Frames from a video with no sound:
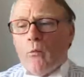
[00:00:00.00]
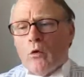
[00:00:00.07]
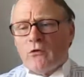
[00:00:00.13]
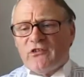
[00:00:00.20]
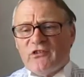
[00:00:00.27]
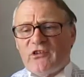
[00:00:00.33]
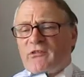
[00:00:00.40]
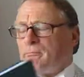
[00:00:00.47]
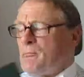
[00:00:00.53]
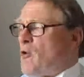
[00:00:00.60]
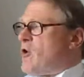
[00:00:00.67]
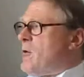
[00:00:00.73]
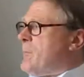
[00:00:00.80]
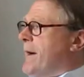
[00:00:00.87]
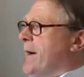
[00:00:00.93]
what's this
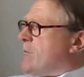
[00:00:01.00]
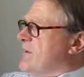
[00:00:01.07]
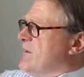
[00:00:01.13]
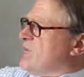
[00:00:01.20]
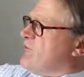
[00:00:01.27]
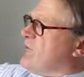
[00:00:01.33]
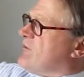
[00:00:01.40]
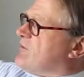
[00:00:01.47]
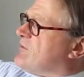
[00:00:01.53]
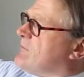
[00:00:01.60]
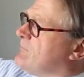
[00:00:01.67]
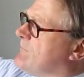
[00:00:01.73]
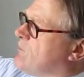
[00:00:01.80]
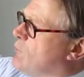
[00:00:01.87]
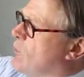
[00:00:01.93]
book about? Let's just
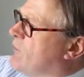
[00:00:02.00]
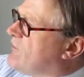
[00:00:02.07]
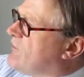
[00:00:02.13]
look